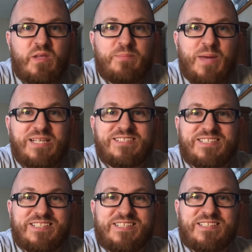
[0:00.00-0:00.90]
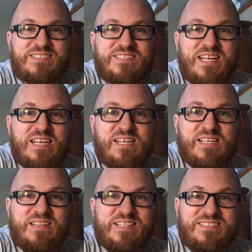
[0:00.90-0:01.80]
and basically this
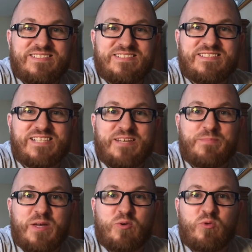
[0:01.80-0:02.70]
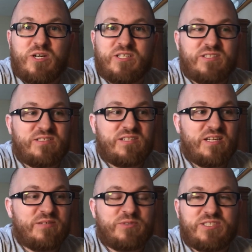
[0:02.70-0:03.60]
segment was
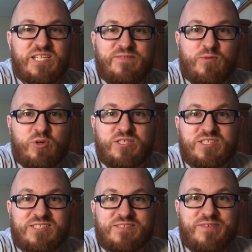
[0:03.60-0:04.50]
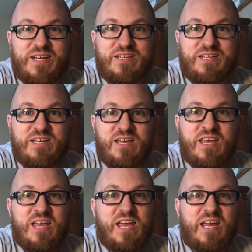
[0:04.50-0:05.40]
day 46 of 80,
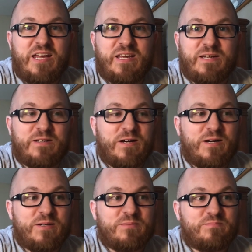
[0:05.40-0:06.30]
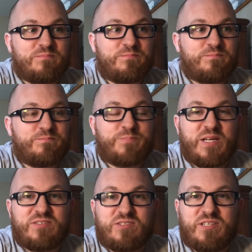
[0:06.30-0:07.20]
and
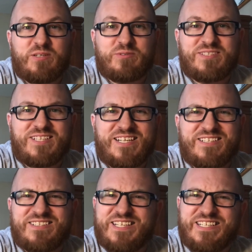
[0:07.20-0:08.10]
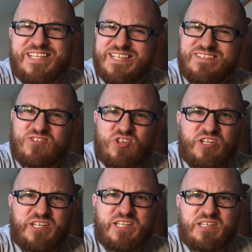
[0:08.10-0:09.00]
basically it was a lot of like hit
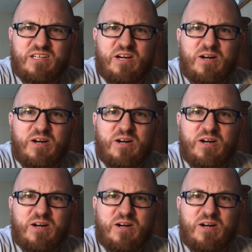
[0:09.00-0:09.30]
training.